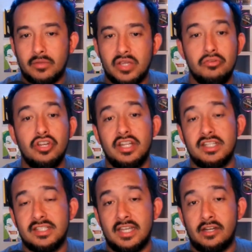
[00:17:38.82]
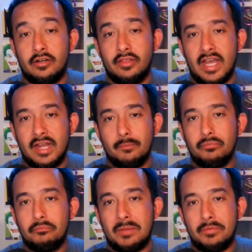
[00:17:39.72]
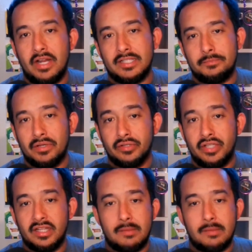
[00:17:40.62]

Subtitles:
community center that Pepperdine is building.